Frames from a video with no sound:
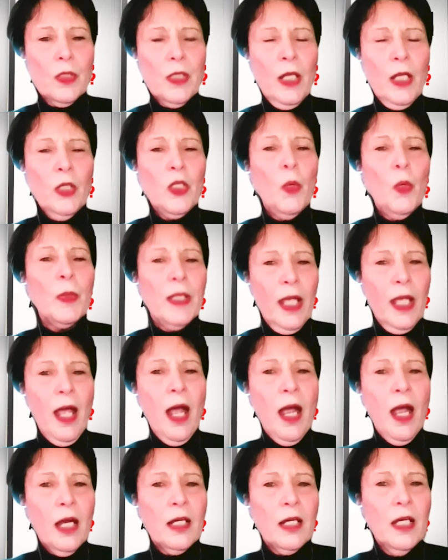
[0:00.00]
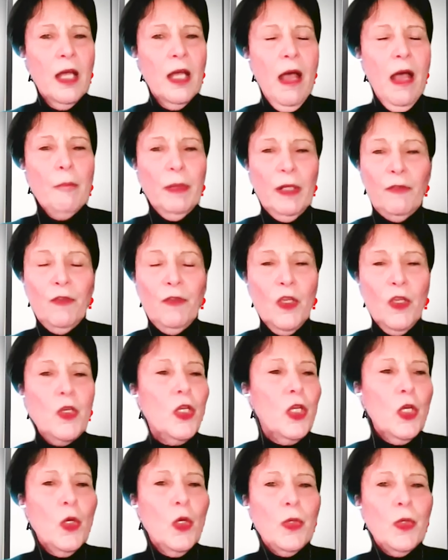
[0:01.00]
They don't know what they are. But if you
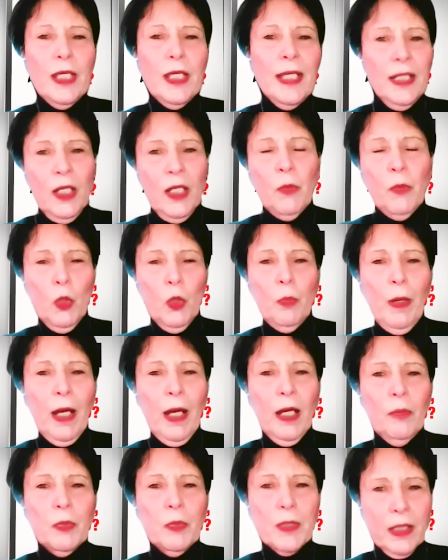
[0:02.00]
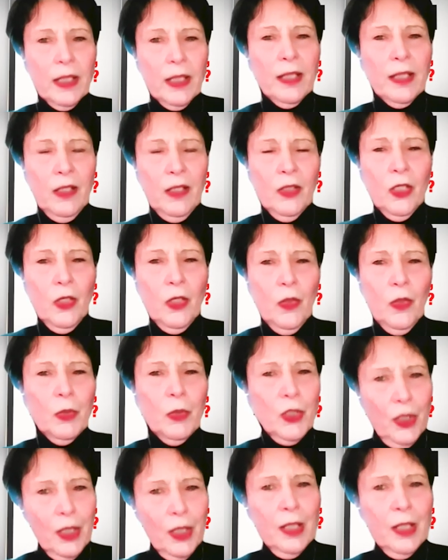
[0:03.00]
knew that eating rhubarb was going to kill you,
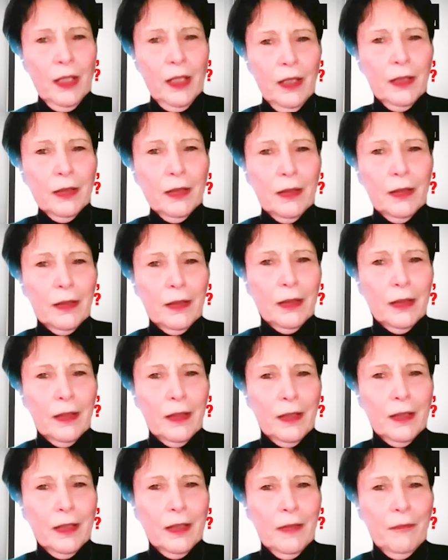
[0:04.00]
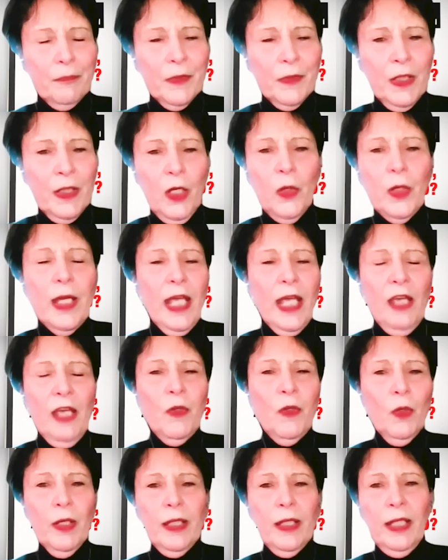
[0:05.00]
would you eat it? You know, if
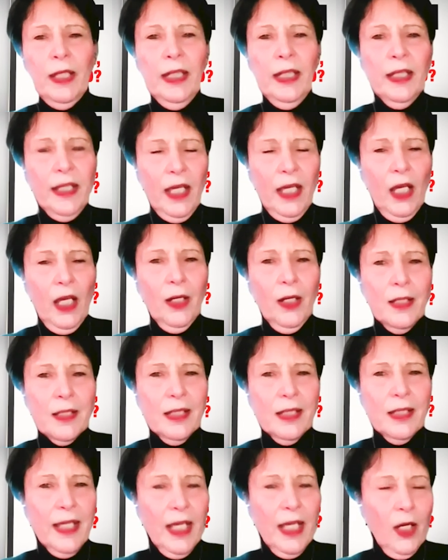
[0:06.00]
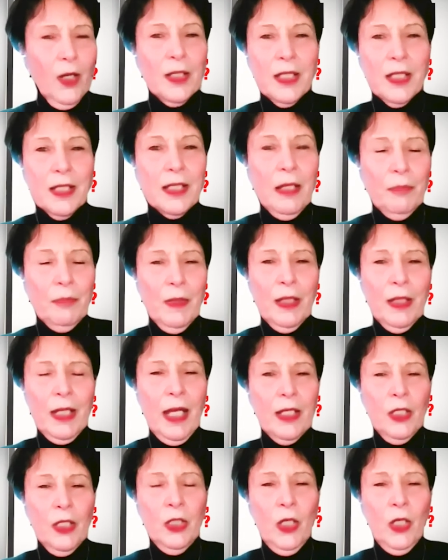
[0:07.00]
you were eating carrots, and carrots is something
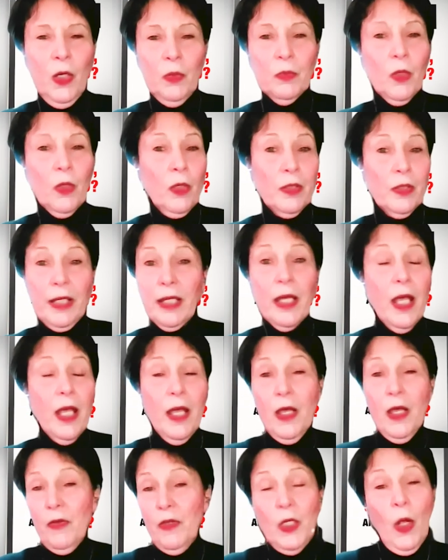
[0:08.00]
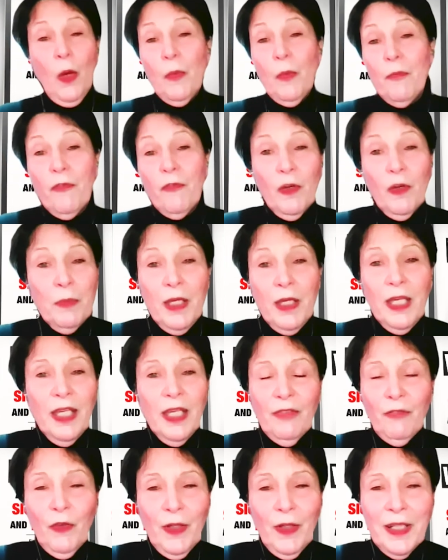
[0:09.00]
that, you know, or like, you know, for
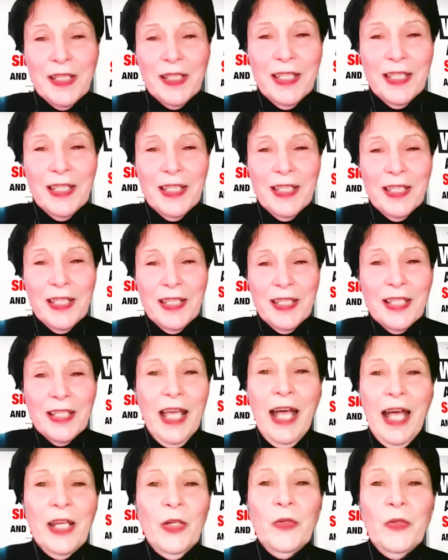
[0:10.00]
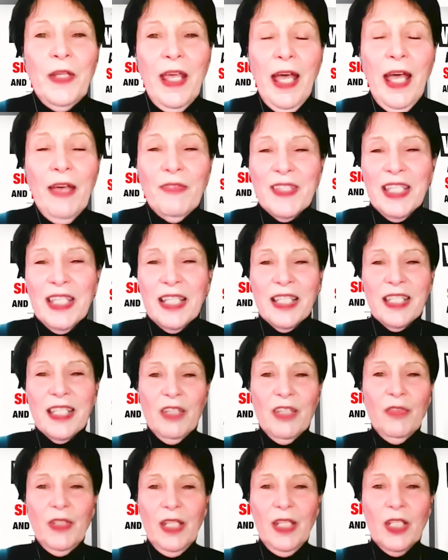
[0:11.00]
me, for instance, I have
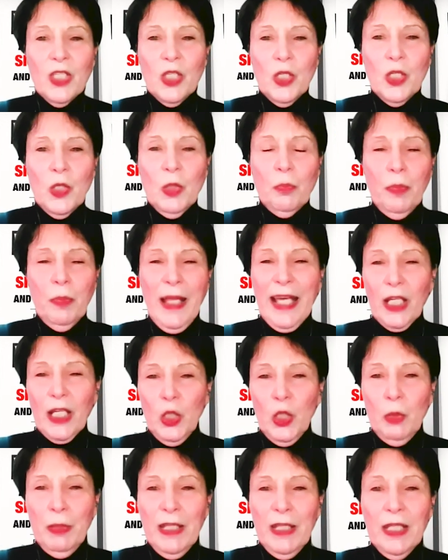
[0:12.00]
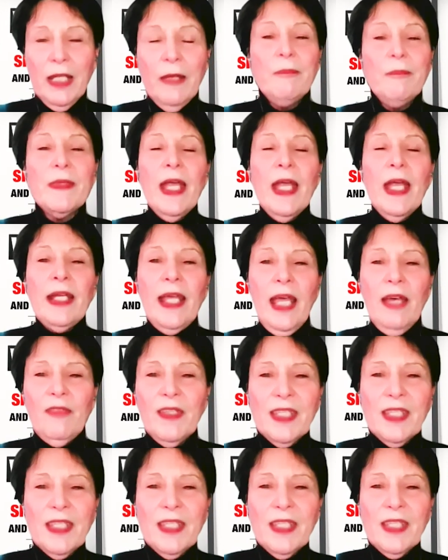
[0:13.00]
sensitivity to black cumin and I have a
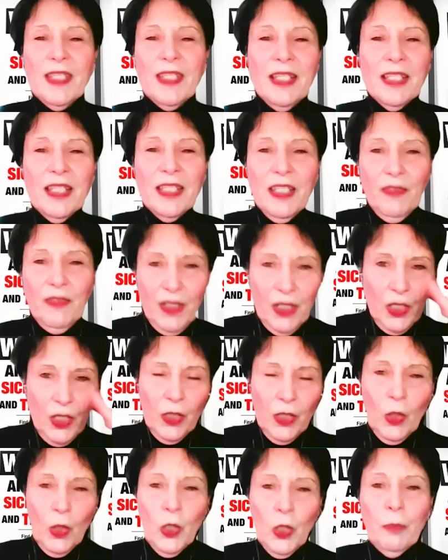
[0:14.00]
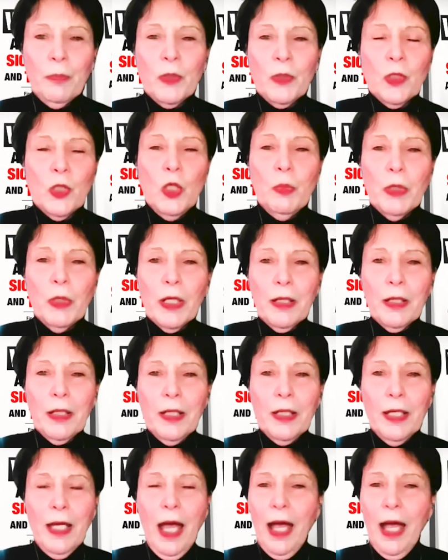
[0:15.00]
sensitivity to the herb turmeric.
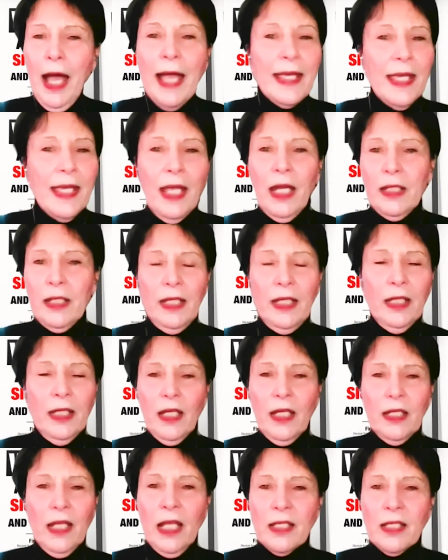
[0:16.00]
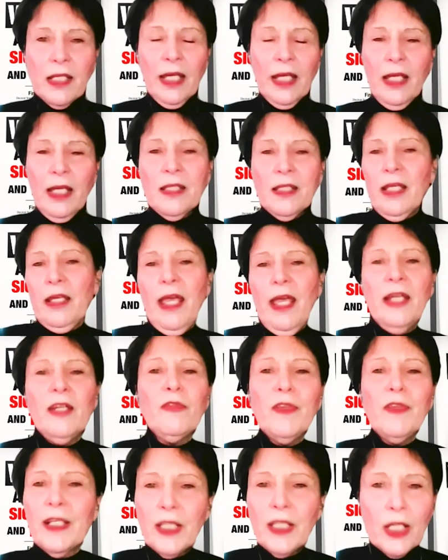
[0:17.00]
I can't eat it. It's like
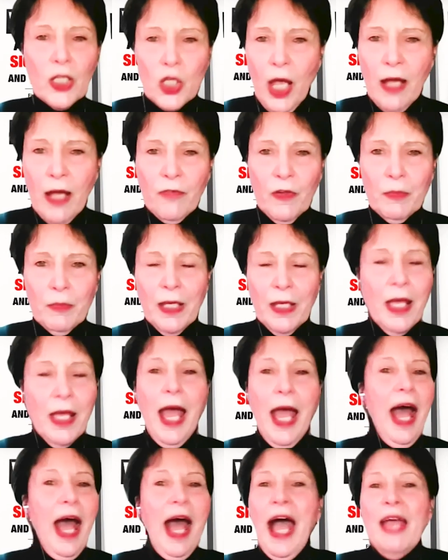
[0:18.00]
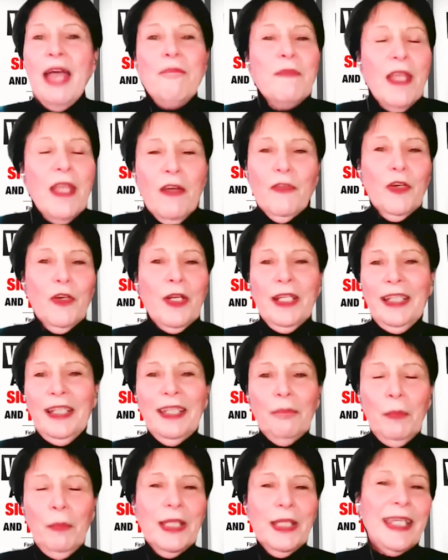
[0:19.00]
anaphylactic shock for me. I'm never going
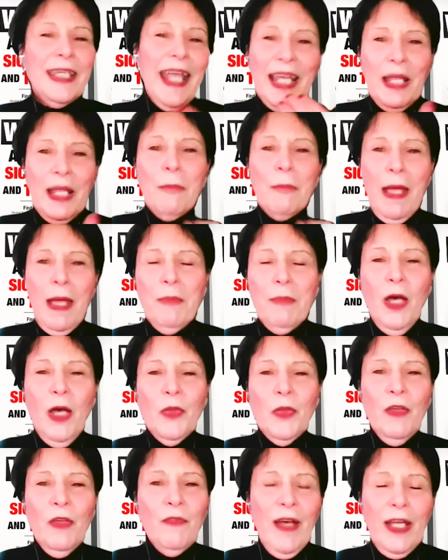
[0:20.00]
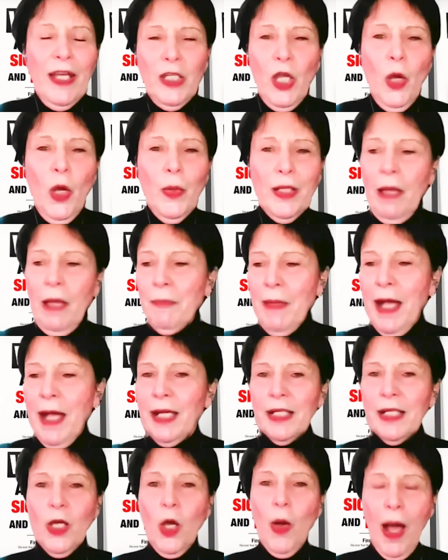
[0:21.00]
to put that in my mouth if I know it. I'm not
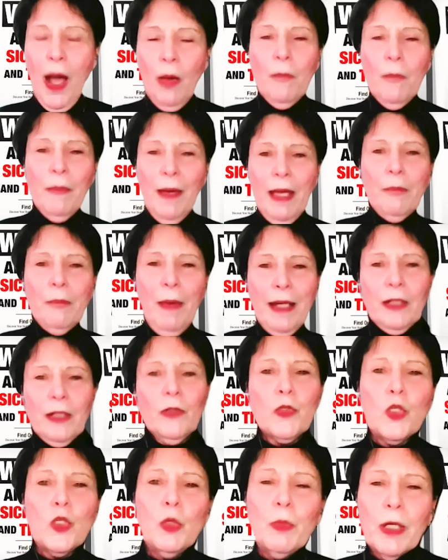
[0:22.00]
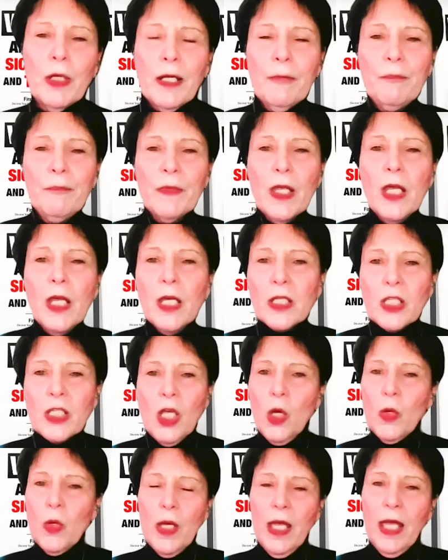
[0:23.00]
going to go out and buy a bottle of turmeric.
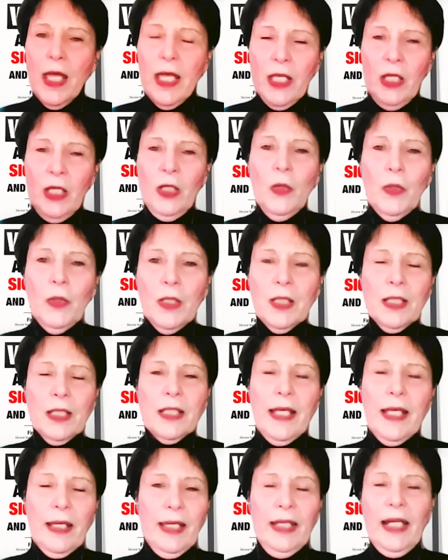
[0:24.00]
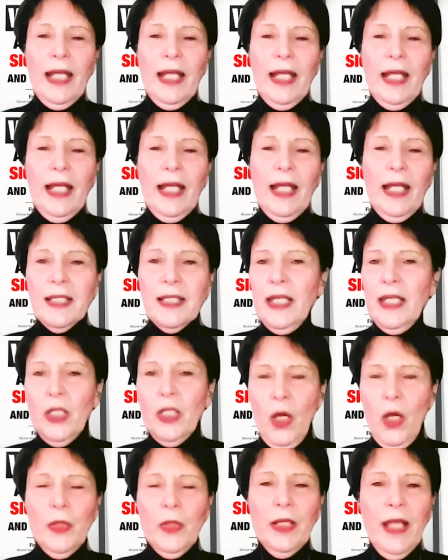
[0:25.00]
So, you know, it's just like, can I say
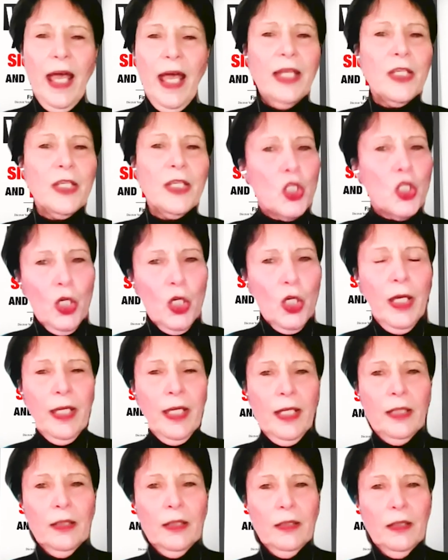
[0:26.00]
no to that? Sure I can.